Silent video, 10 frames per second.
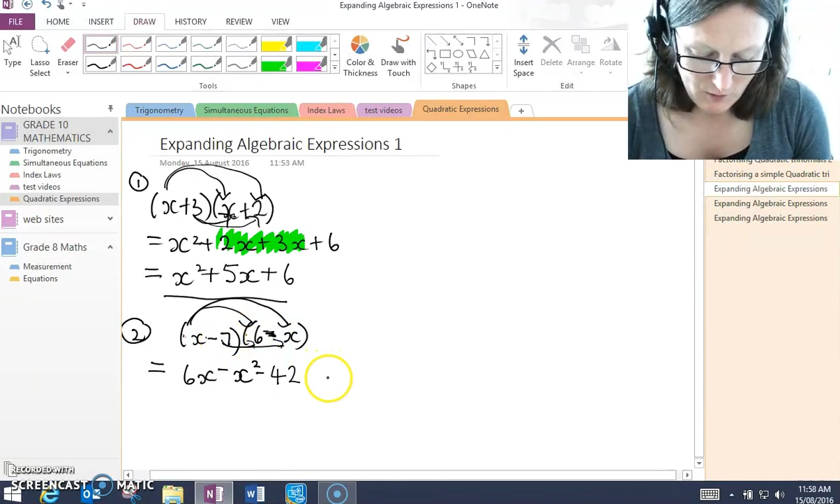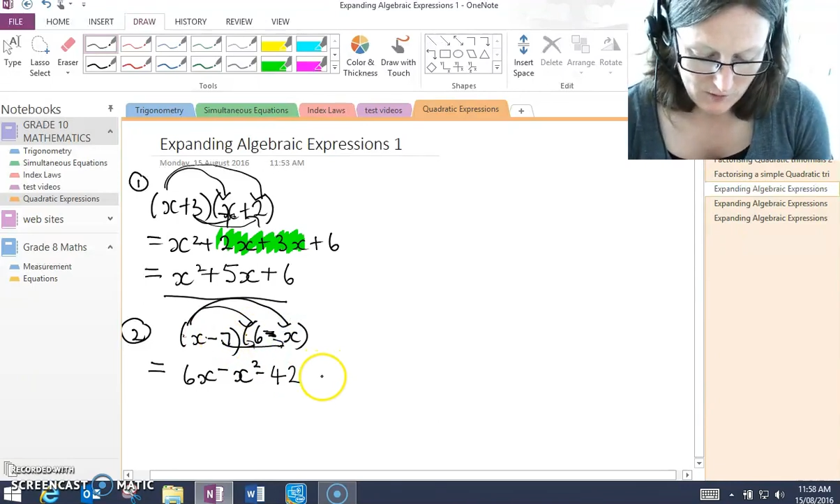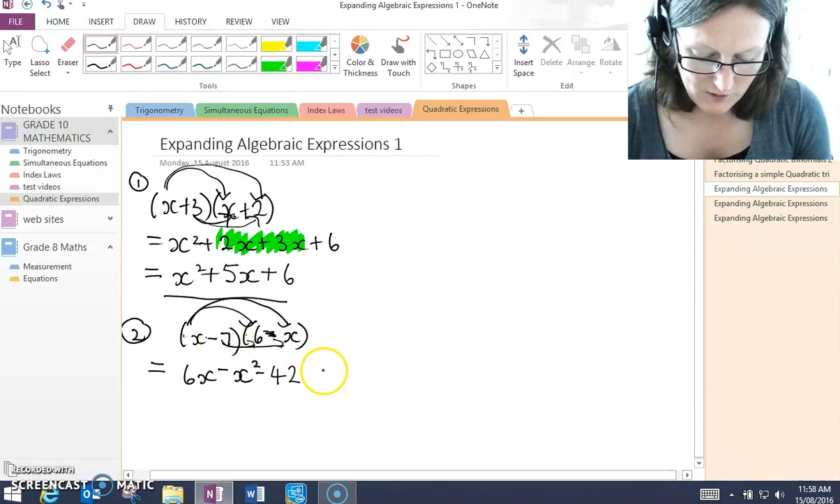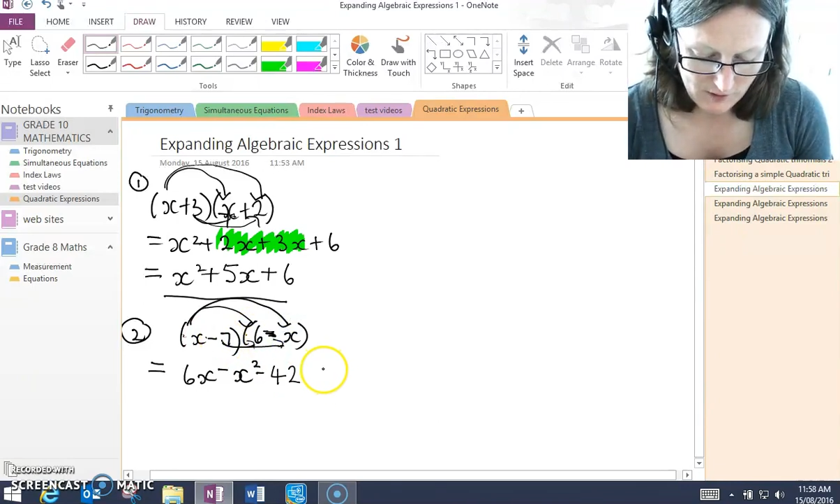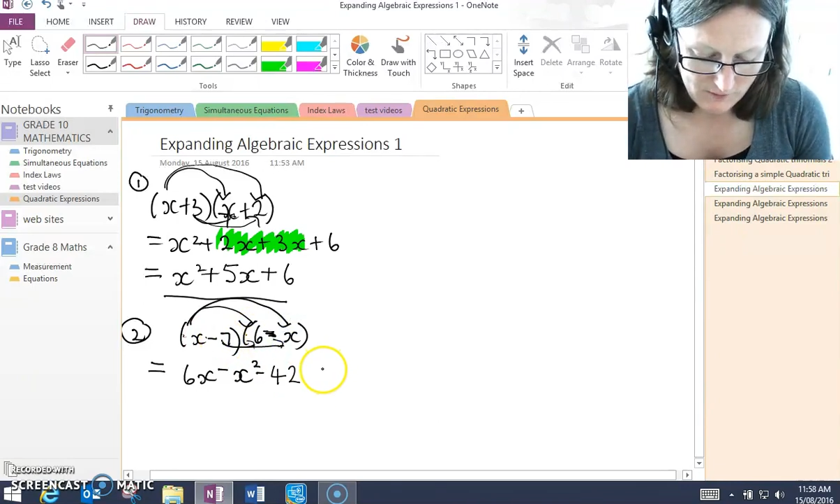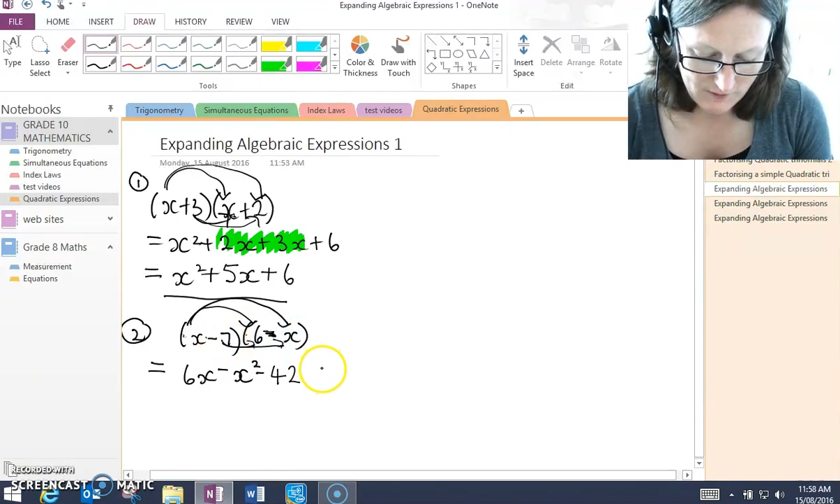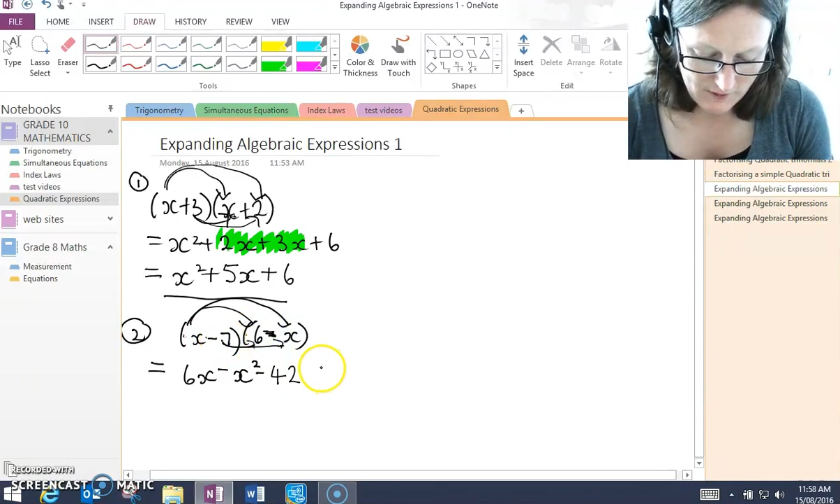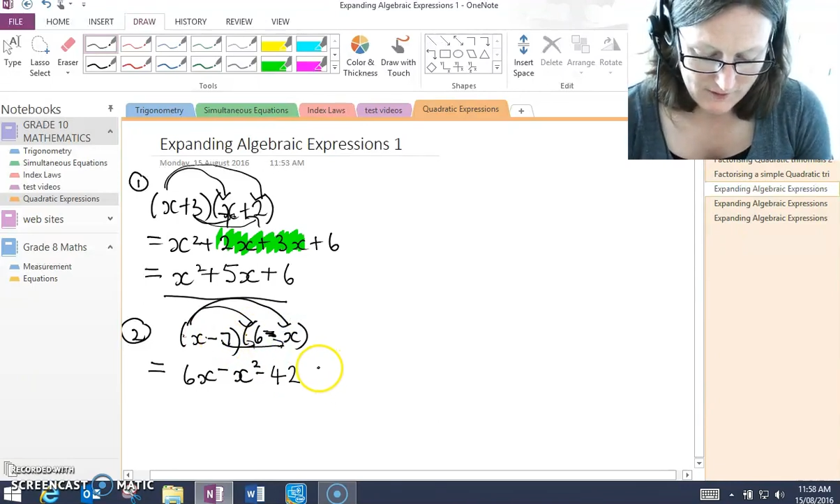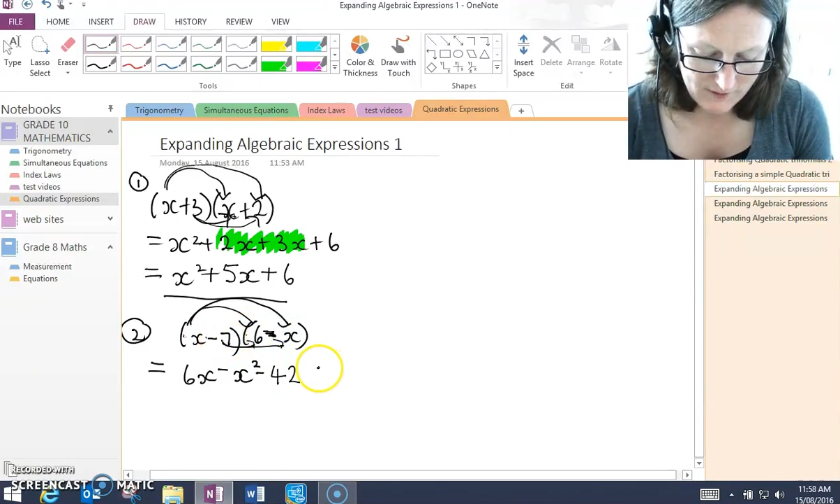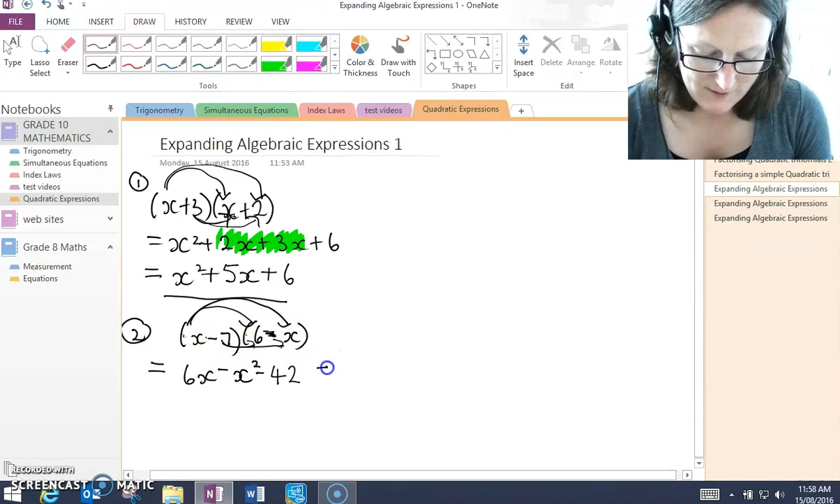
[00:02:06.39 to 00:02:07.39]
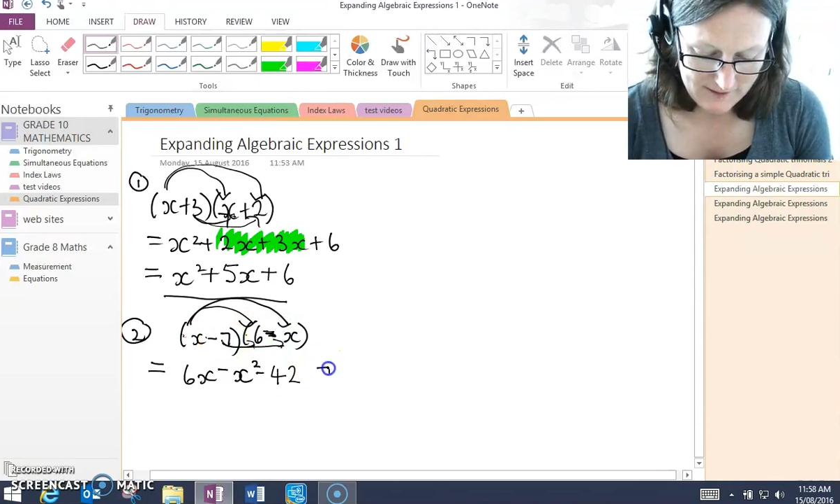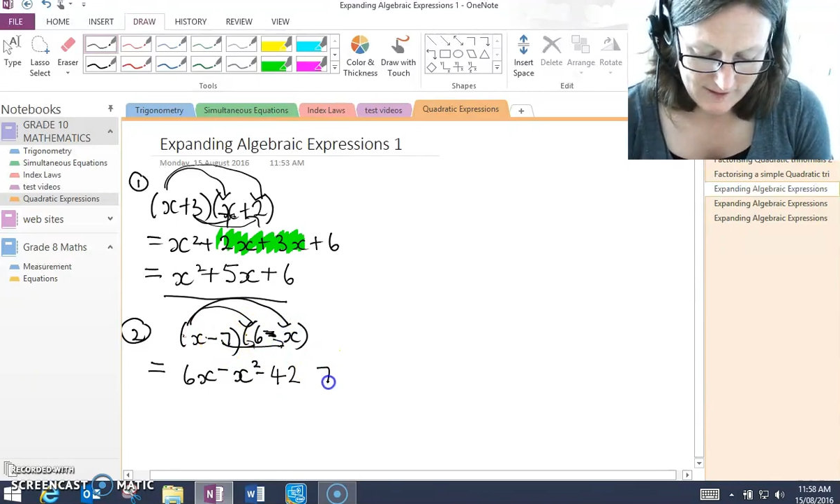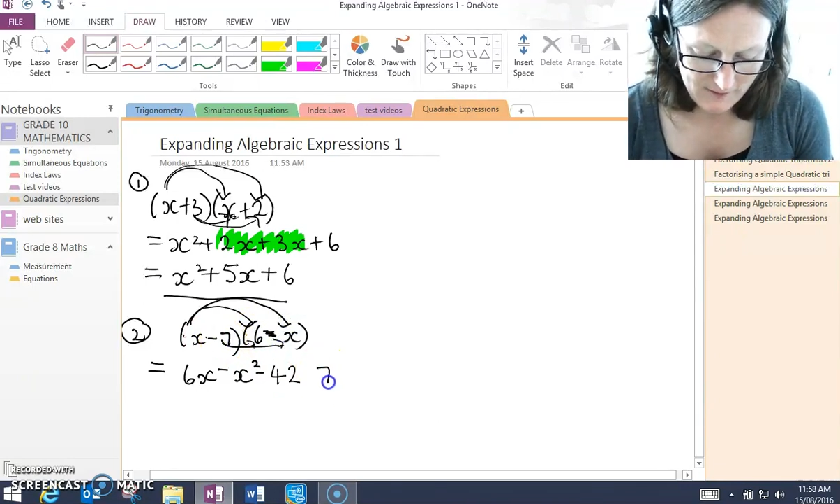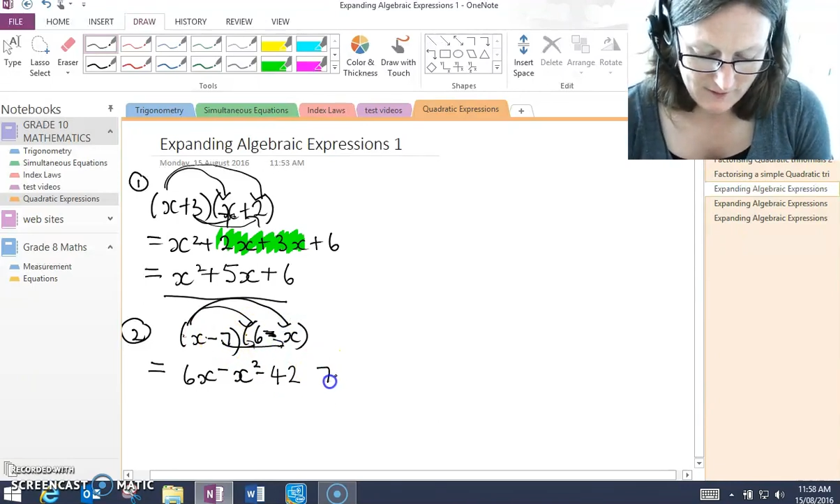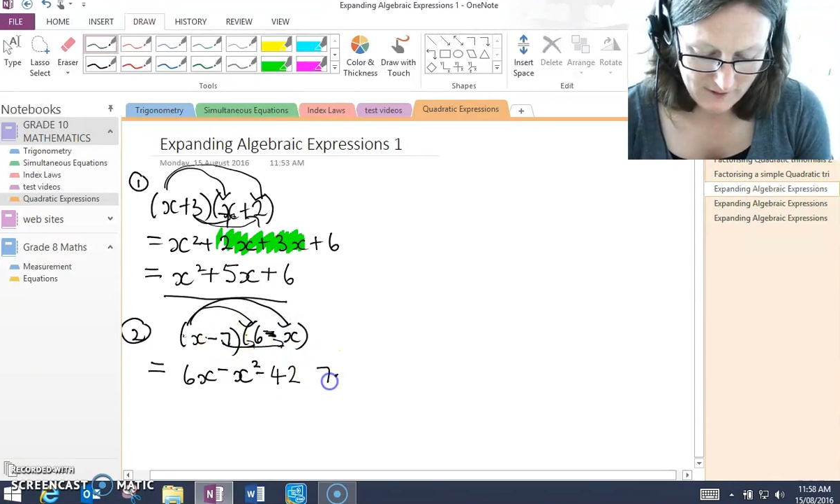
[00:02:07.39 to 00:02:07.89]
which gives us
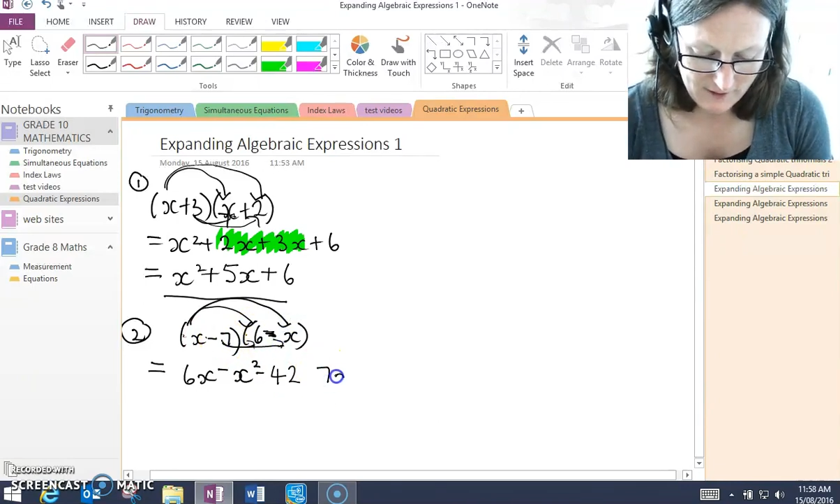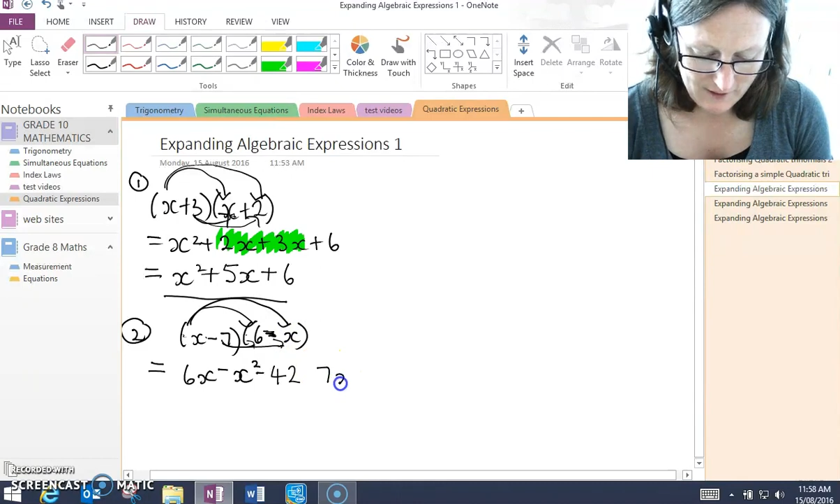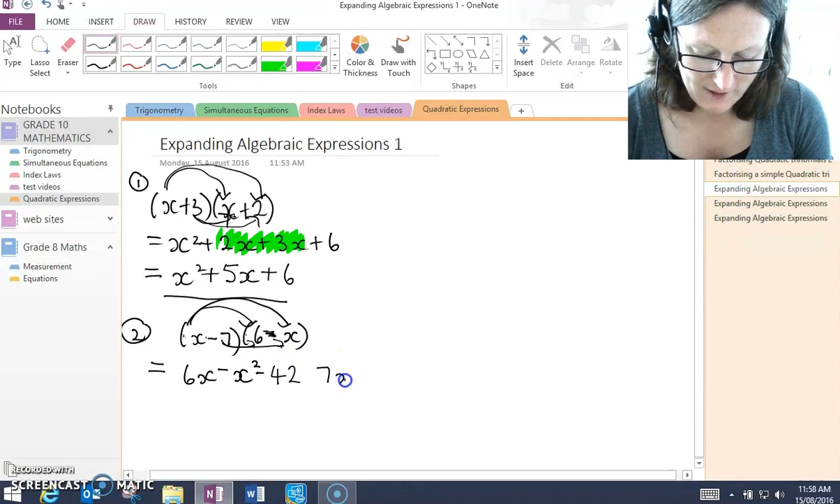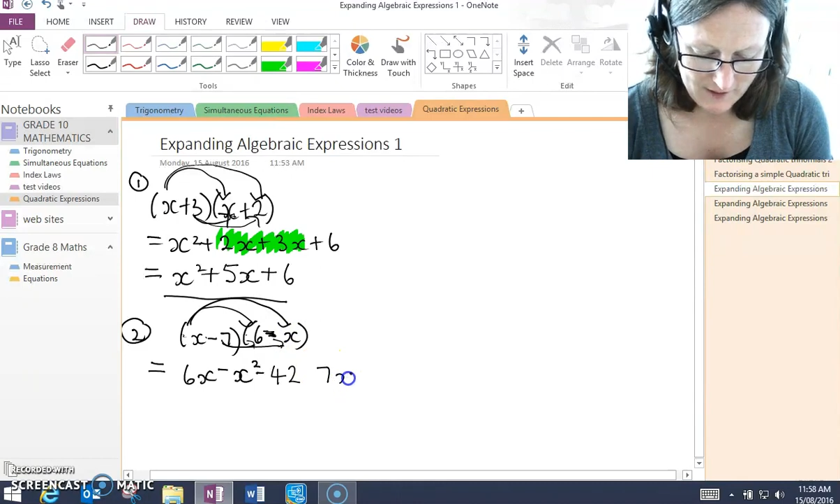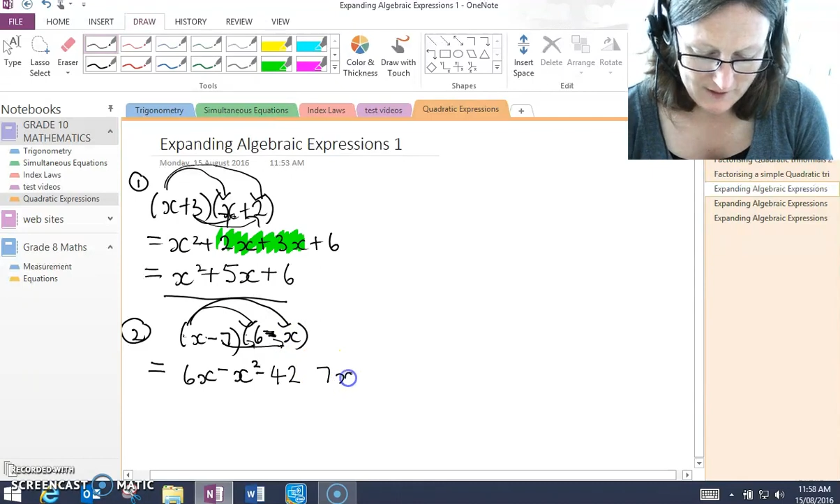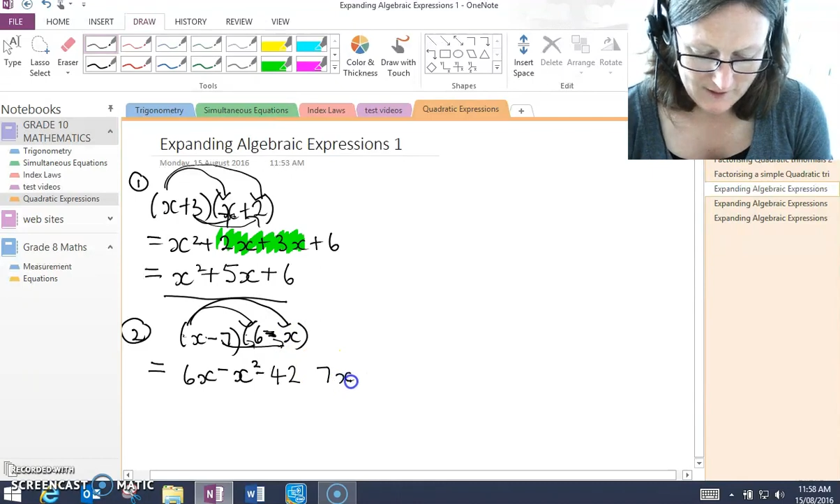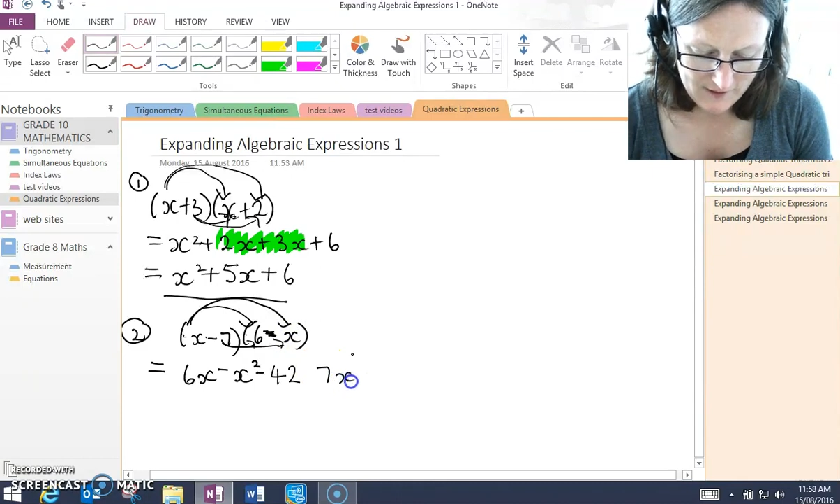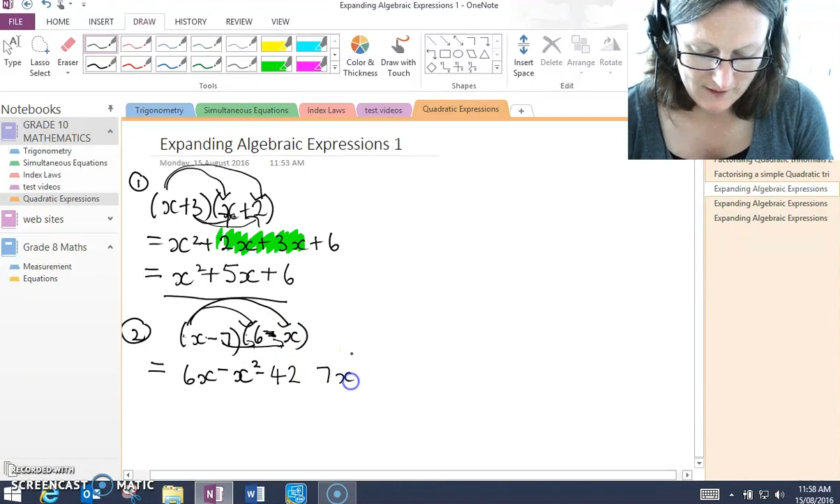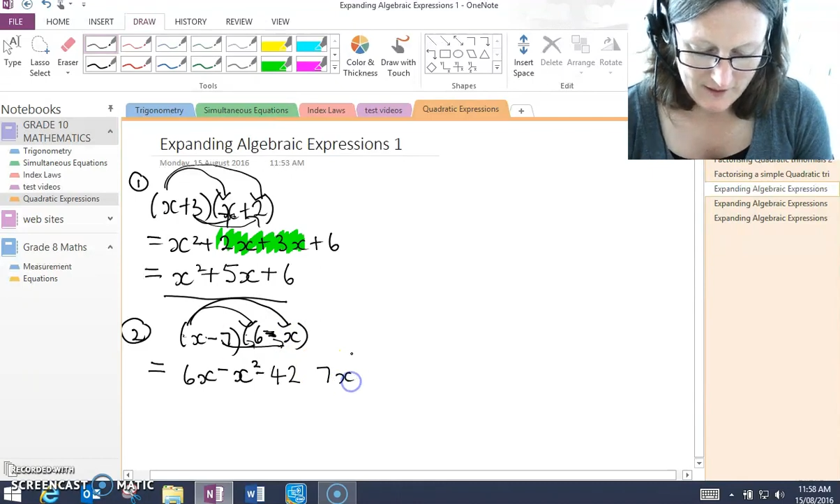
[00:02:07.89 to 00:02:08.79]
7x.